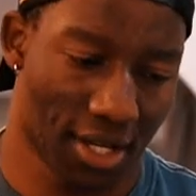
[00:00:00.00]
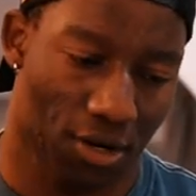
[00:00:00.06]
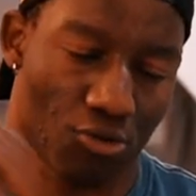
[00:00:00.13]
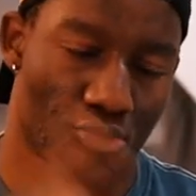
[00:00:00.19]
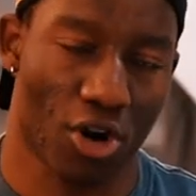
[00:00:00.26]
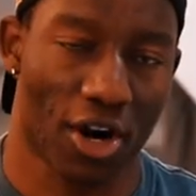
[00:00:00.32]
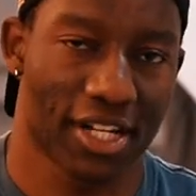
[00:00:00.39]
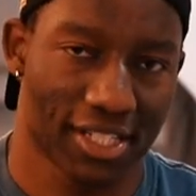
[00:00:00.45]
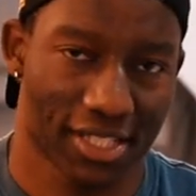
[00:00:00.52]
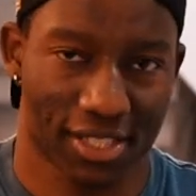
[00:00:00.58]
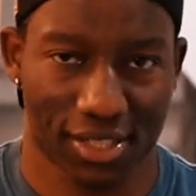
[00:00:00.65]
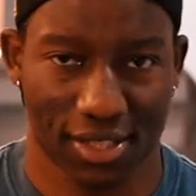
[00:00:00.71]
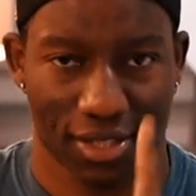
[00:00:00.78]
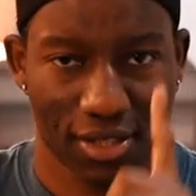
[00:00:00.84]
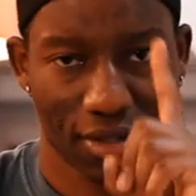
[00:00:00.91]

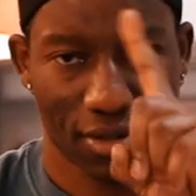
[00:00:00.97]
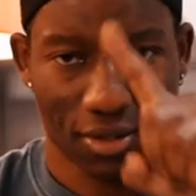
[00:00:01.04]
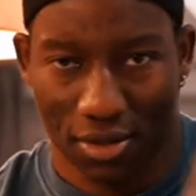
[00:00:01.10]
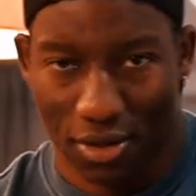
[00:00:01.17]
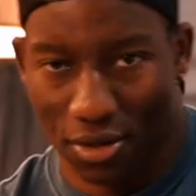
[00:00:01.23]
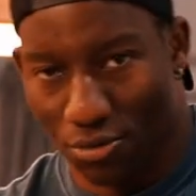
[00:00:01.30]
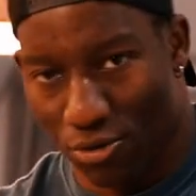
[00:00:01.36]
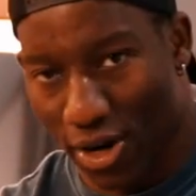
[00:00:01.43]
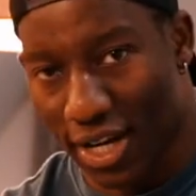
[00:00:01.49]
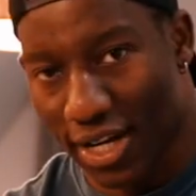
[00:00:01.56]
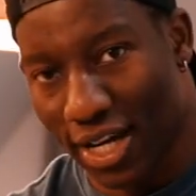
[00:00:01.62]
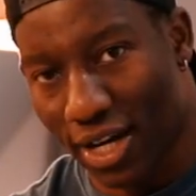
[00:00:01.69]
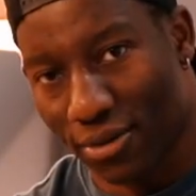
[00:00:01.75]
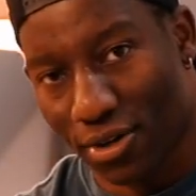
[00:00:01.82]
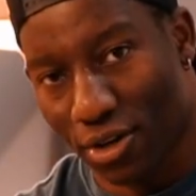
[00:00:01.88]
Rice. Write it
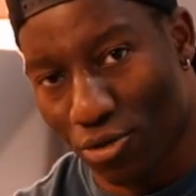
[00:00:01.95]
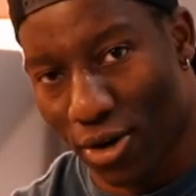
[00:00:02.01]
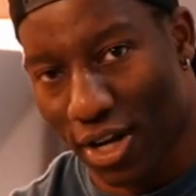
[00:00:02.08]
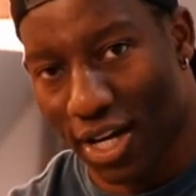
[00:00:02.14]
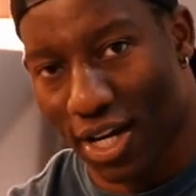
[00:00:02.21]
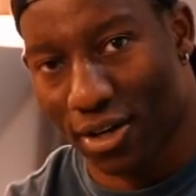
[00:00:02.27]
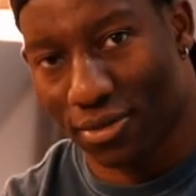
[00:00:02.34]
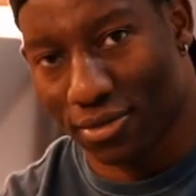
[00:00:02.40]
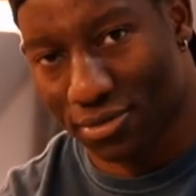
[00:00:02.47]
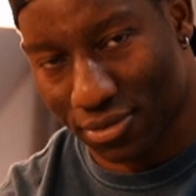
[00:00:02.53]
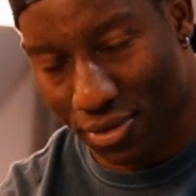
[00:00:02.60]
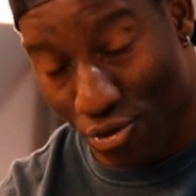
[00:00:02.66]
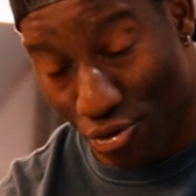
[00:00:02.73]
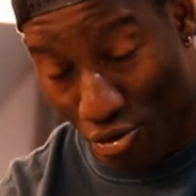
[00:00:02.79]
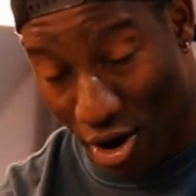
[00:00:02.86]
down right now.
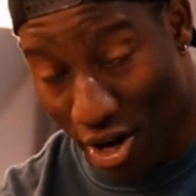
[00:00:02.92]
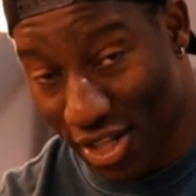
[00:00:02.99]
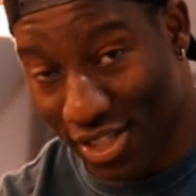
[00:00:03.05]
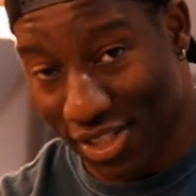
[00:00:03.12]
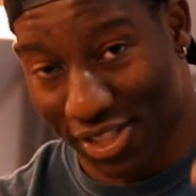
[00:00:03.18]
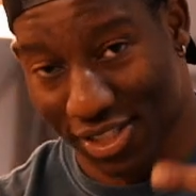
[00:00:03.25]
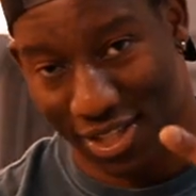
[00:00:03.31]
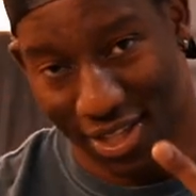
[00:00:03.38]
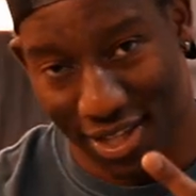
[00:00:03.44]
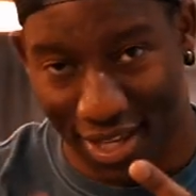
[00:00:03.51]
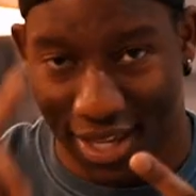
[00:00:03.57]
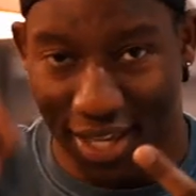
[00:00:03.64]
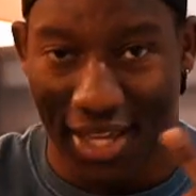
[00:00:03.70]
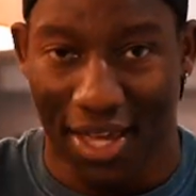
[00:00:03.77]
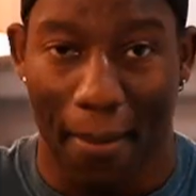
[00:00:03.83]
Rice,
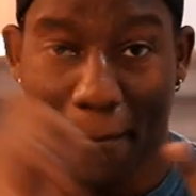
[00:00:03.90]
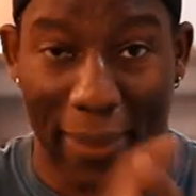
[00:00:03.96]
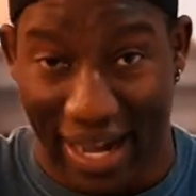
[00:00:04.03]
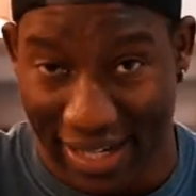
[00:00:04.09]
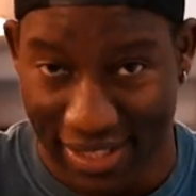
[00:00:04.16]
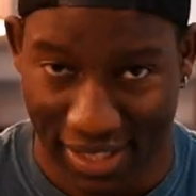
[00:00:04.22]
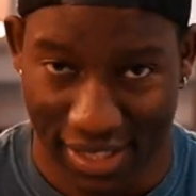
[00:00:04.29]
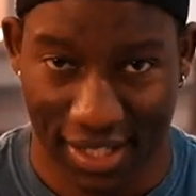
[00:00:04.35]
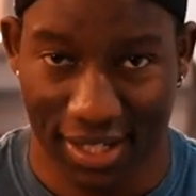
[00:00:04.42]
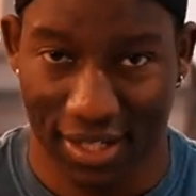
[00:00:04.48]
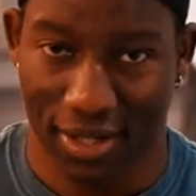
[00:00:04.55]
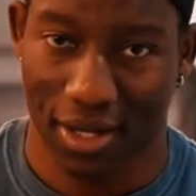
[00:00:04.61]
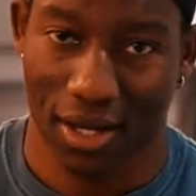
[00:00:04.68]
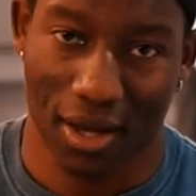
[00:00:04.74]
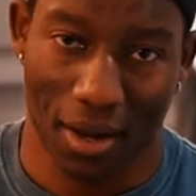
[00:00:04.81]

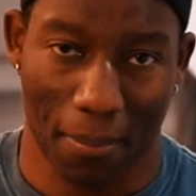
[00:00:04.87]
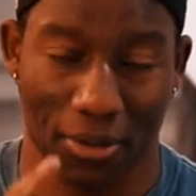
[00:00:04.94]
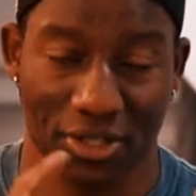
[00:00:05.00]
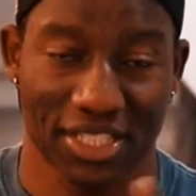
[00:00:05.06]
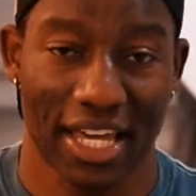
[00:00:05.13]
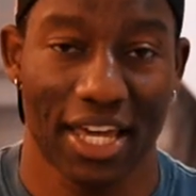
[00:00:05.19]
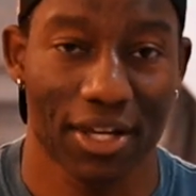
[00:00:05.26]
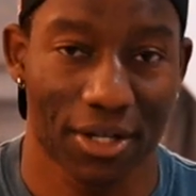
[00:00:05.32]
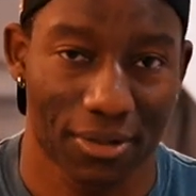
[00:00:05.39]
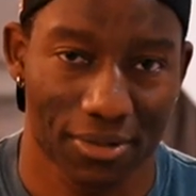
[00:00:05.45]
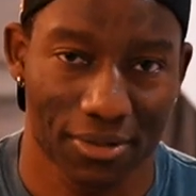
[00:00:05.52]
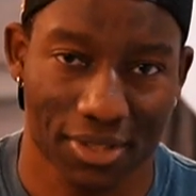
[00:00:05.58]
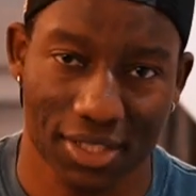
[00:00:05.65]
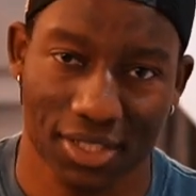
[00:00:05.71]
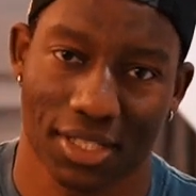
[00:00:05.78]
pasta,
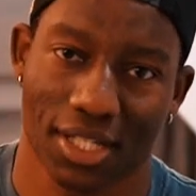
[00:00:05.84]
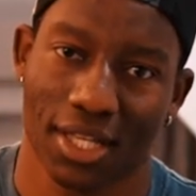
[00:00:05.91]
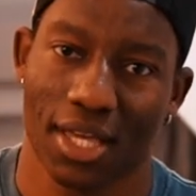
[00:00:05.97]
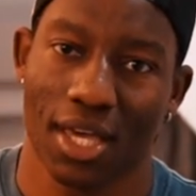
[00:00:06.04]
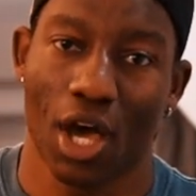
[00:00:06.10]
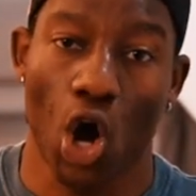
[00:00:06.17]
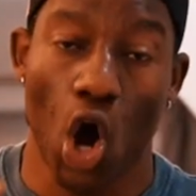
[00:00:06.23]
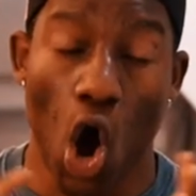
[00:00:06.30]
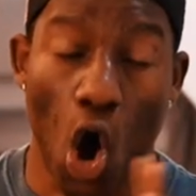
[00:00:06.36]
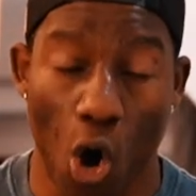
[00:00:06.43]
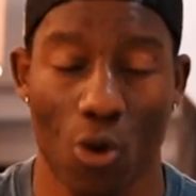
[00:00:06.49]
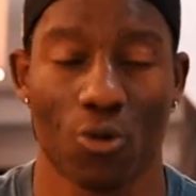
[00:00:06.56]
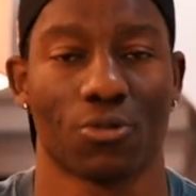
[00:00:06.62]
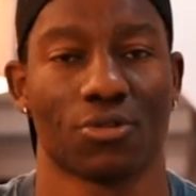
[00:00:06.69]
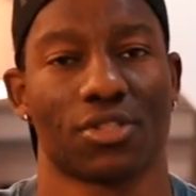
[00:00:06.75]
potatoes,
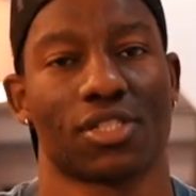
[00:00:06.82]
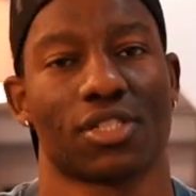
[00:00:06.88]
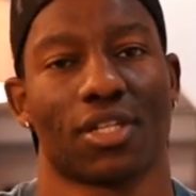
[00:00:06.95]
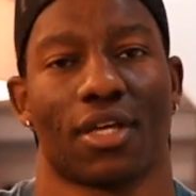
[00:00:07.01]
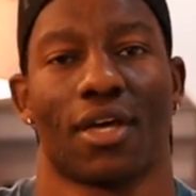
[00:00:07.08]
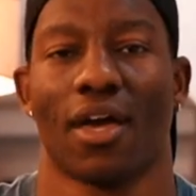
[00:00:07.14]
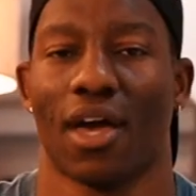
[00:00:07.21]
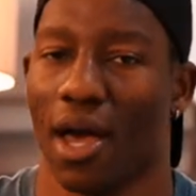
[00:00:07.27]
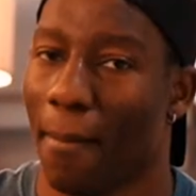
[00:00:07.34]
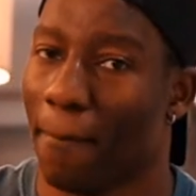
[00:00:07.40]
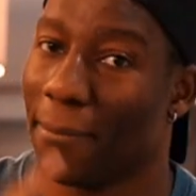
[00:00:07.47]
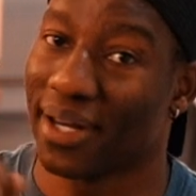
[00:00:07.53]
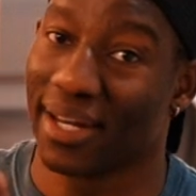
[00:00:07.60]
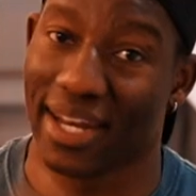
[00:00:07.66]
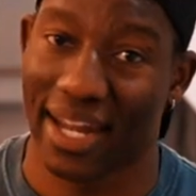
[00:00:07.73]
oats,
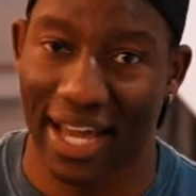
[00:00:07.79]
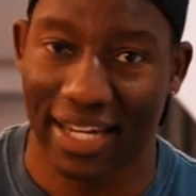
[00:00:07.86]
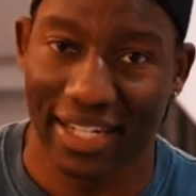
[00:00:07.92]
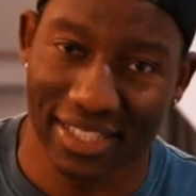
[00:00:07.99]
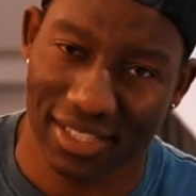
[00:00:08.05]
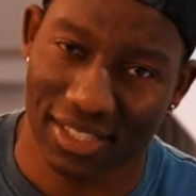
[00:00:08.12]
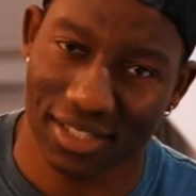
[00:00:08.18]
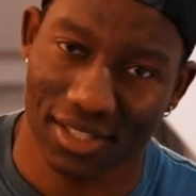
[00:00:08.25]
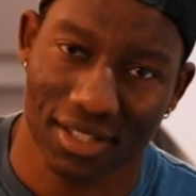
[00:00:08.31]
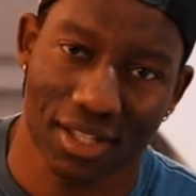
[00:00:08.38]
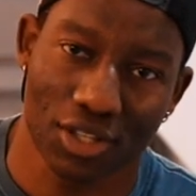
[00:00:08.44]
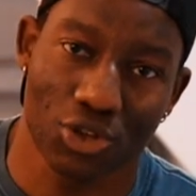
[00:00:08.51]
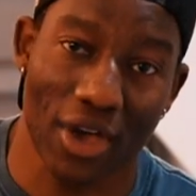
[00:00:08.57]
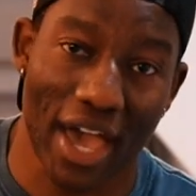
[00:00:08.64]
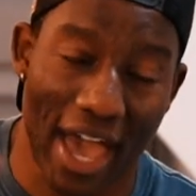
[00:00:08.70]
bananas.
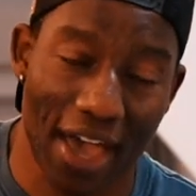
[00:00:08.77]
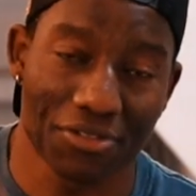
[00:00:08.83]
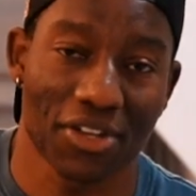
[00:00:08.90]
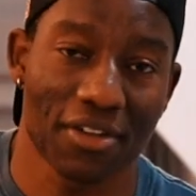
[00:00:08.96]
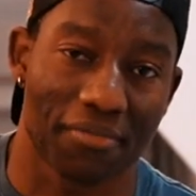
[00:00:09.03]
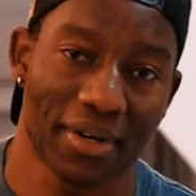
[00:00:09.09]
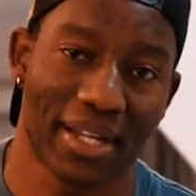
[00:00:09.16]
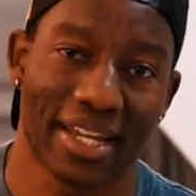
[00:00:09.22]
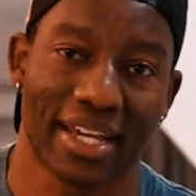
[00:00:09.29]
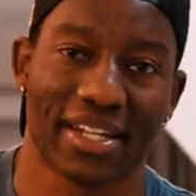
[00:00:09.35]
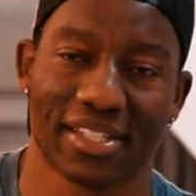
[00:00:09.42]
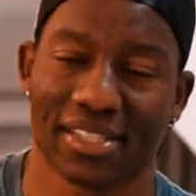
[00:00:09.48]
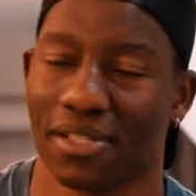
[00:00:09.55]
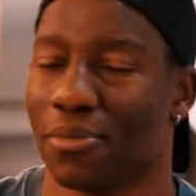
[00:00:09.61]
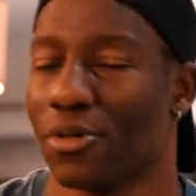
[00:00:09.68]
You have to have
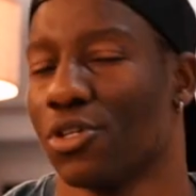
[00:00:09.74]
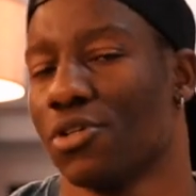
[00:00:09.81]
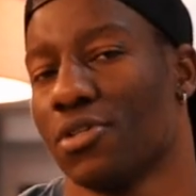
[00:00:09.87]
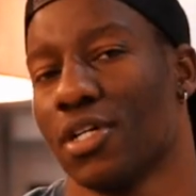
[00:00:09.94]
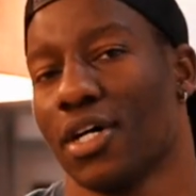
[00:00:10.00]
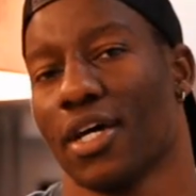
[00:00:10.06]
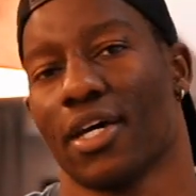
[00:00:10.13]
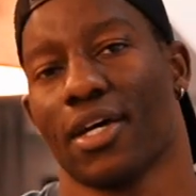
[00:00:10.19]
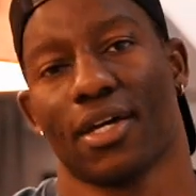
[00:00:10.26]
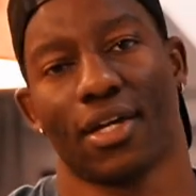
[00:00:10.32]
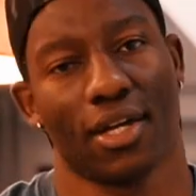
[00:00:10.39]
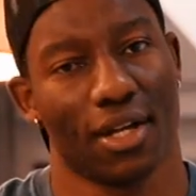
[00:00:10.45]
bananas somewhere in your diet.